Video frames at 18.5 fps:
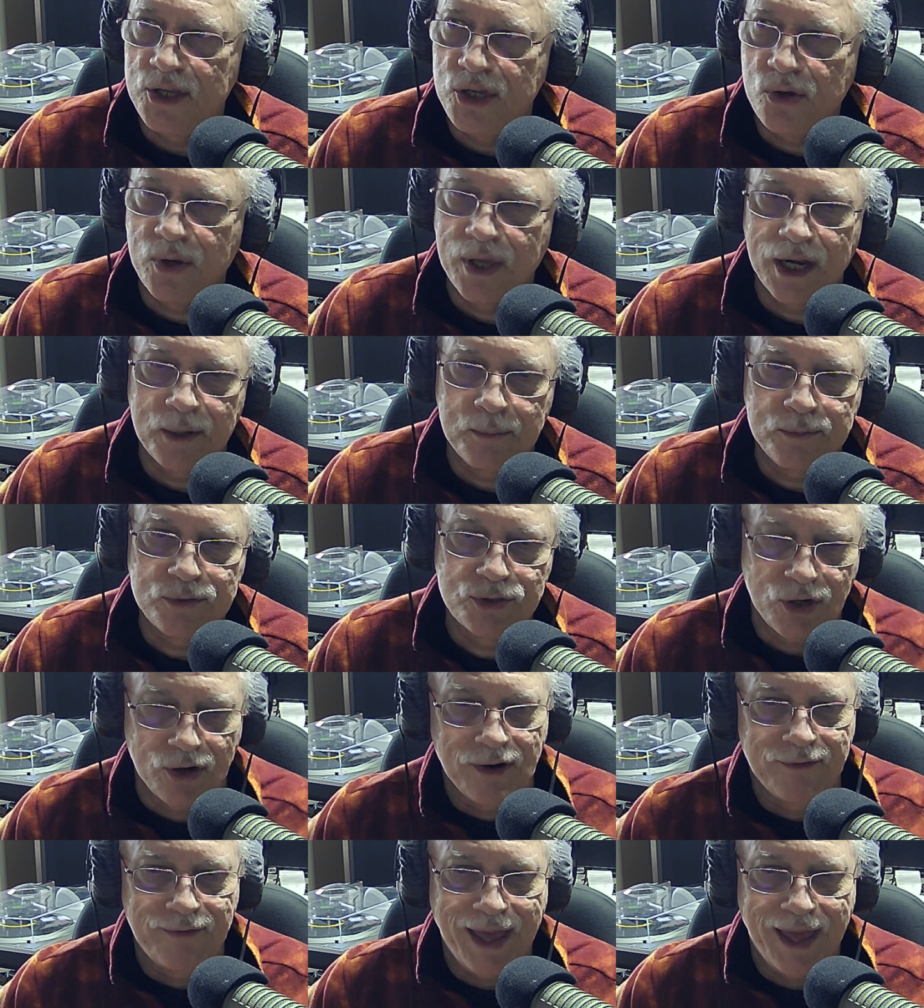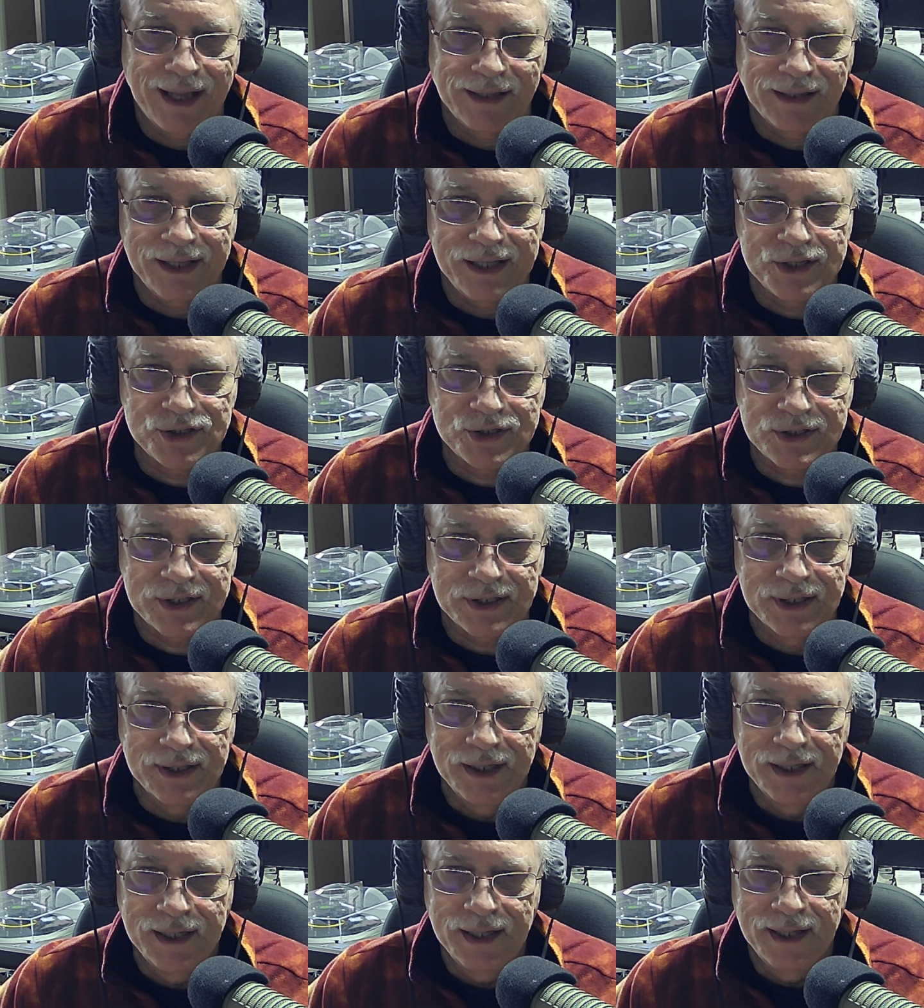You can observe that list
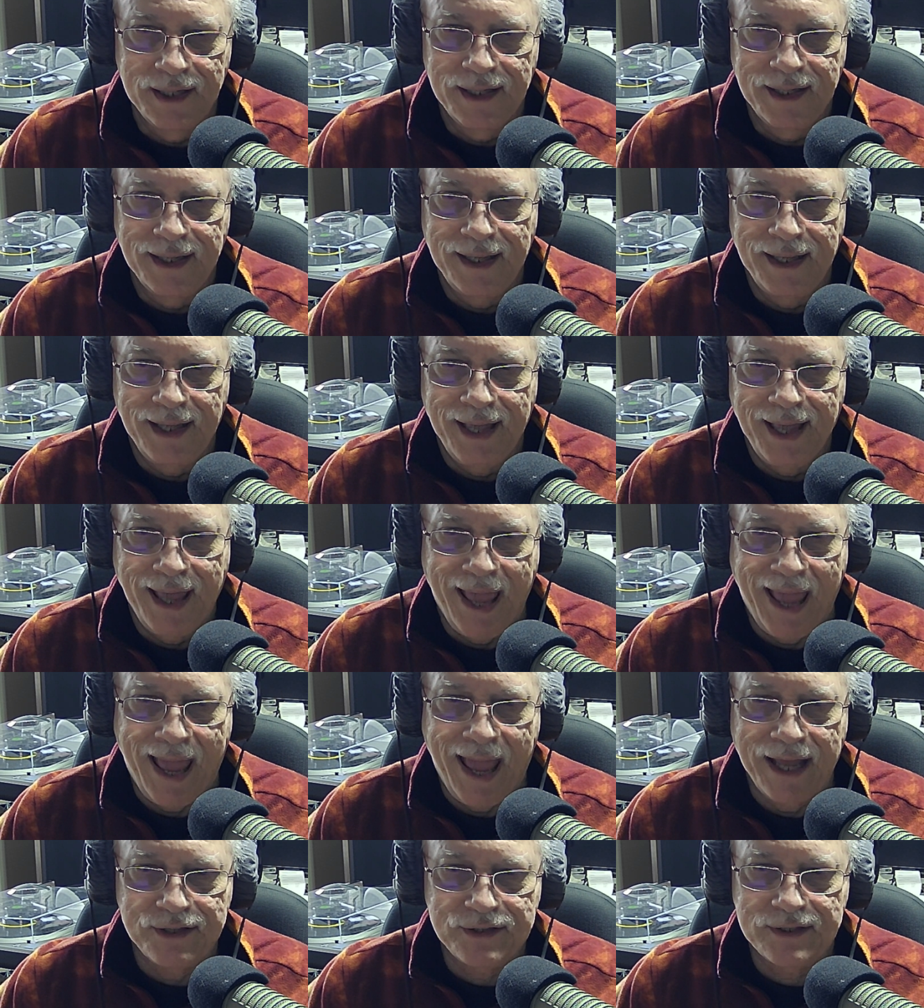at